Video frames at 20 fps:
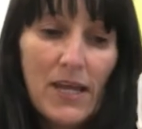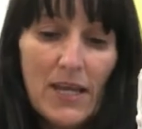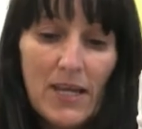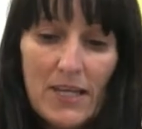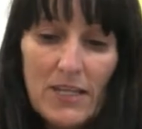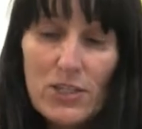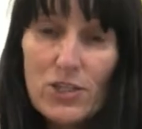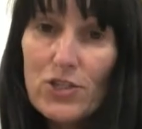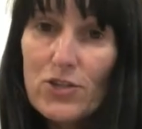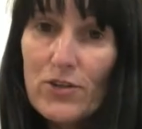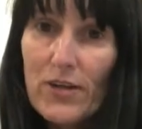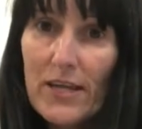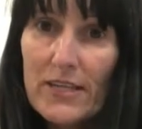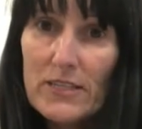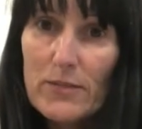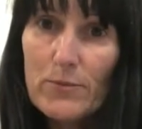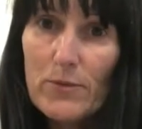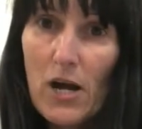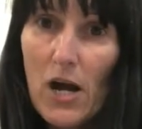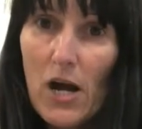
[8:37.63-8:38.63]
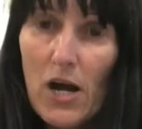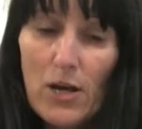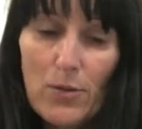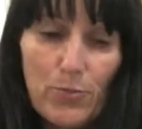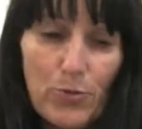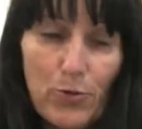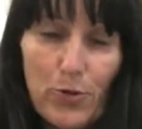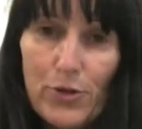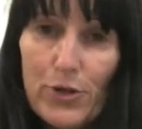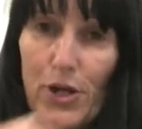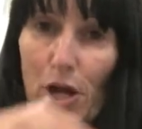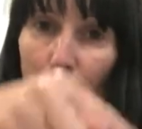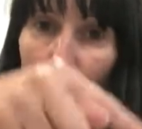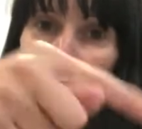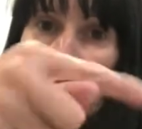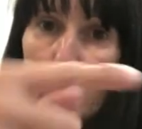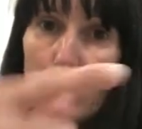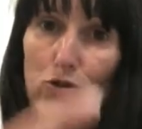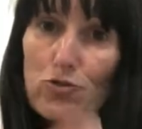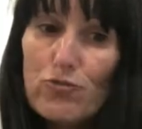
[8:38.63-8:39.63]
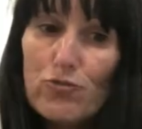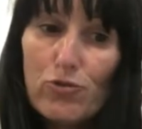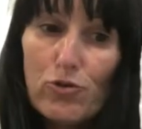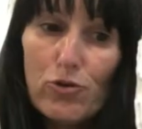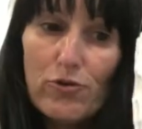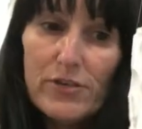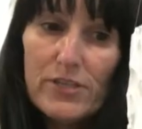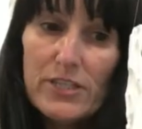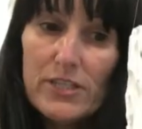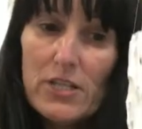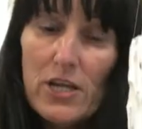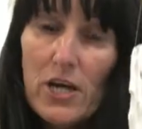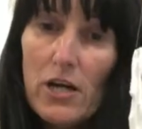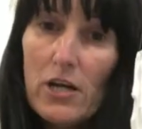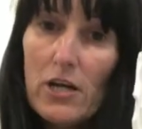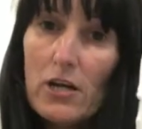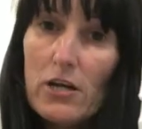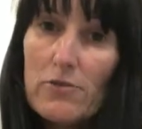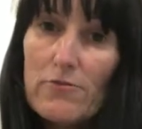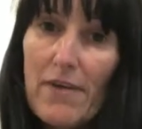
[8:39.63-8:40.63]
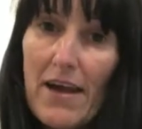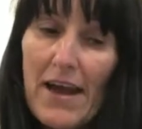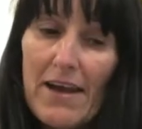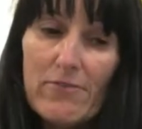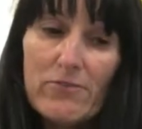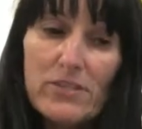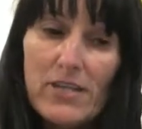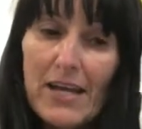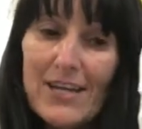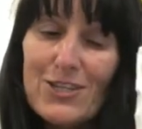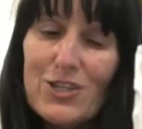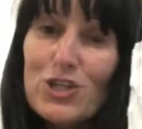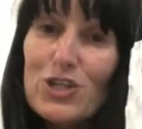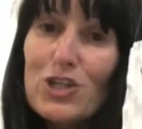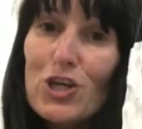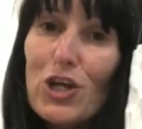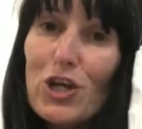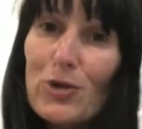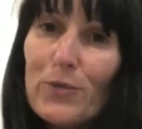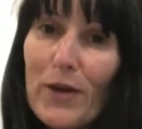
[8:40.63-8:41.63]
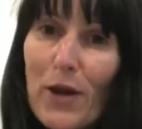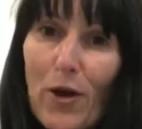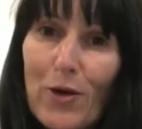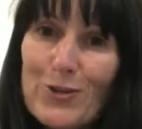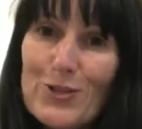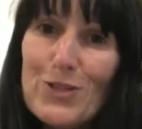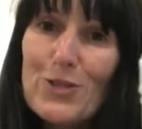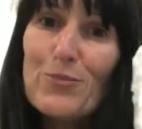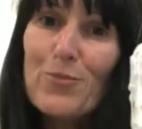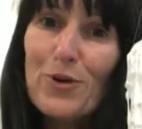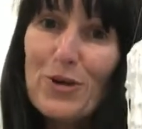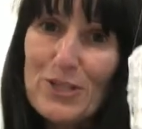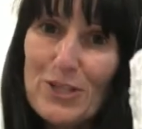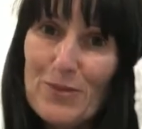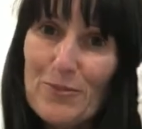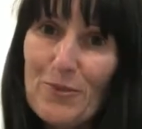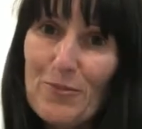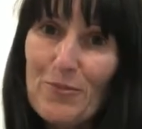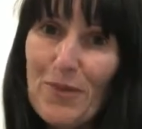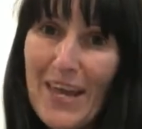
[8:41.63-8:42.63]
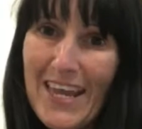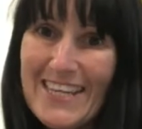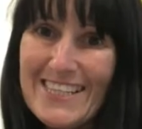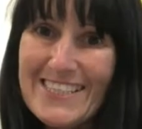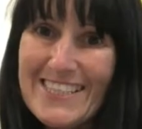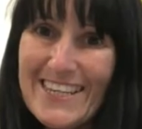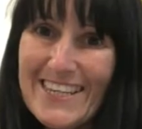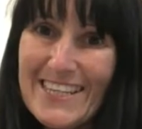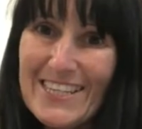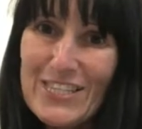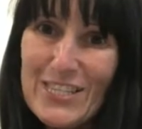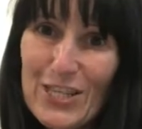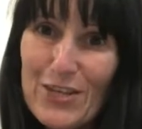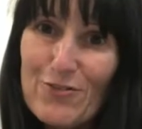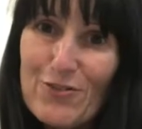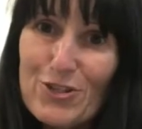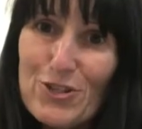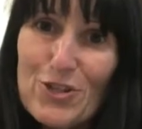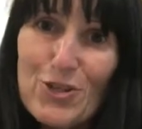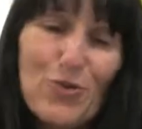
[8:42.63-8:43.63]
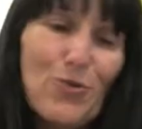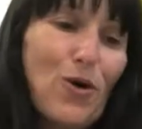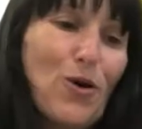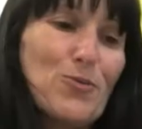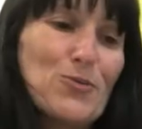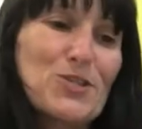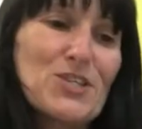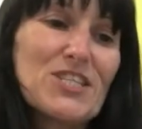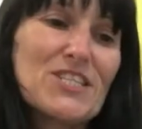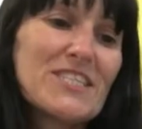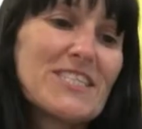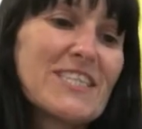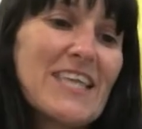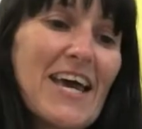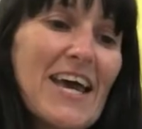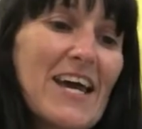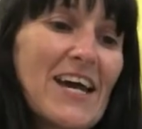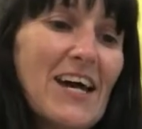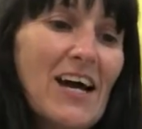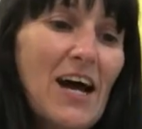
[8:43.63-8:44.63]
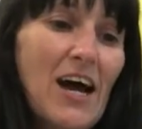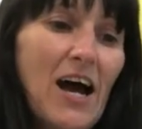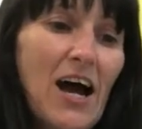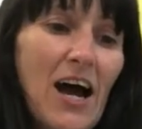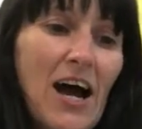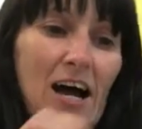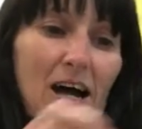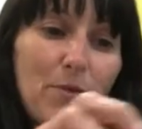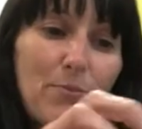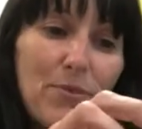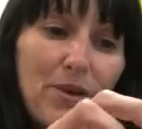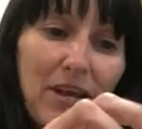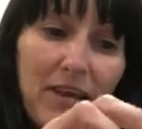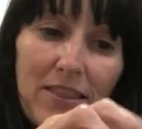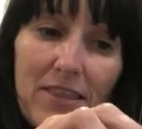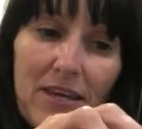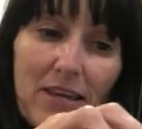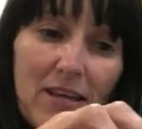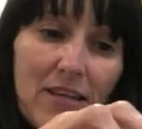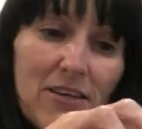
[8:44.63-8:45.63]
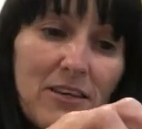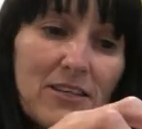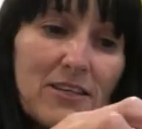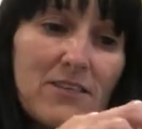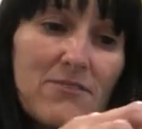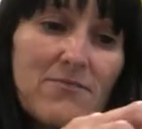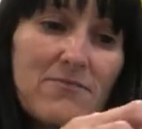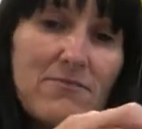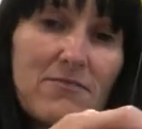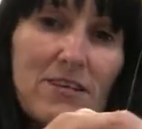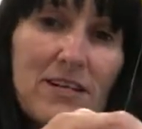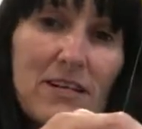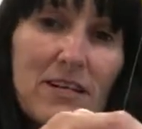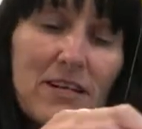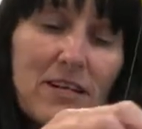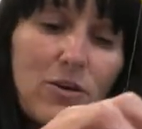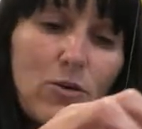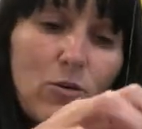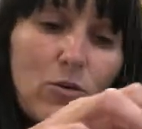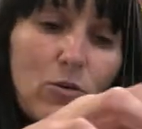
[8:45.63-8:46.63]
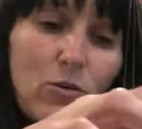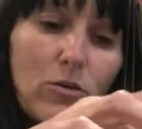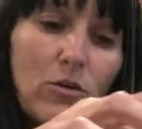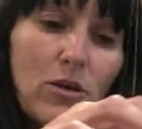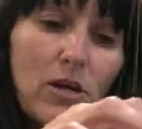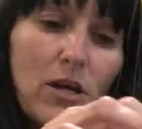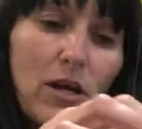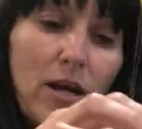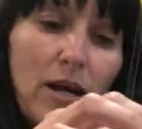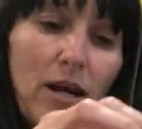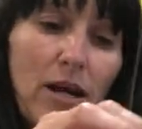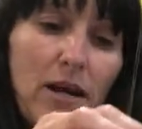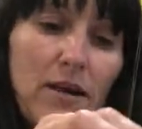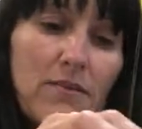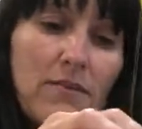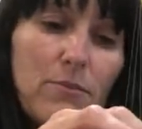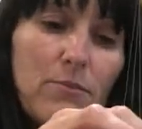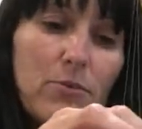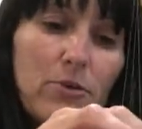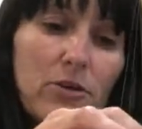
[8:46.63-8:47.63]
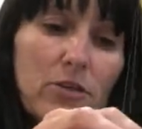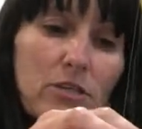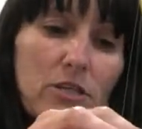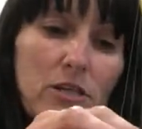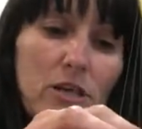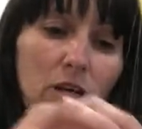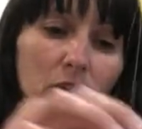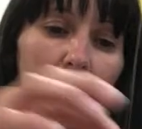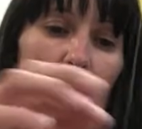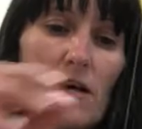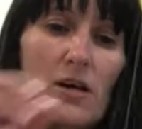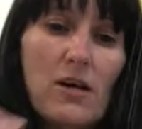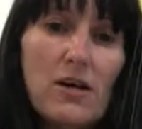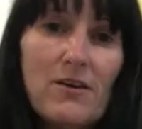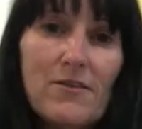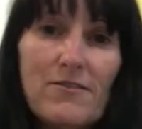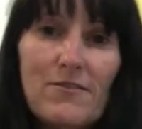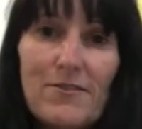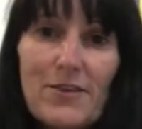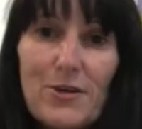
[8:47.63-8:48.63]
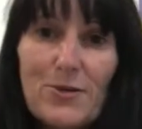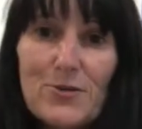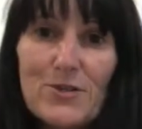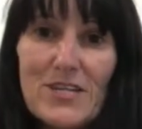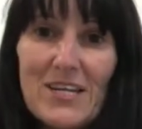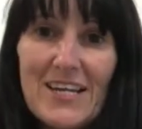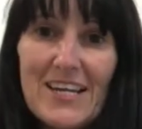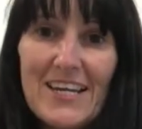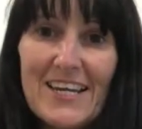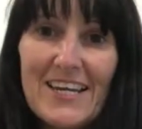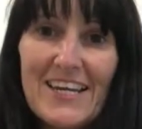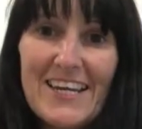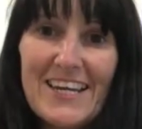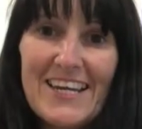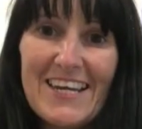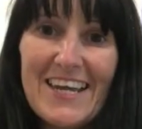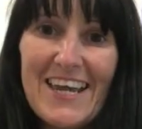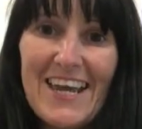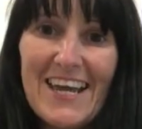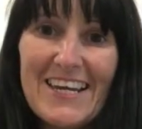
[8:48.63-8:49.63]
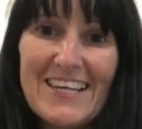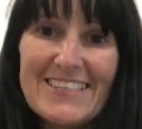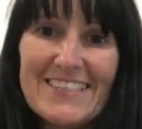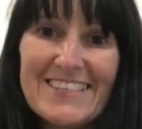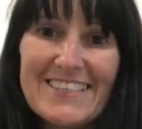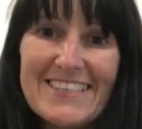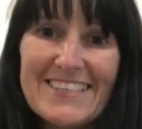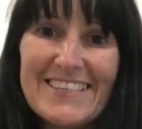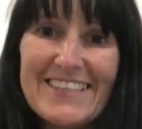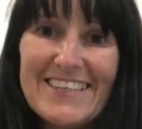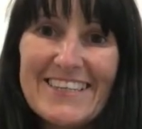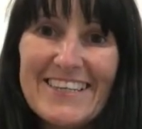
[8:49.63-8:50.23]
is to get some cardboard, draw a circle around, and just glue it onto the bottom and paint it. So there are 2 options there, but I think it looks really cool. A Harry Potter floating candle.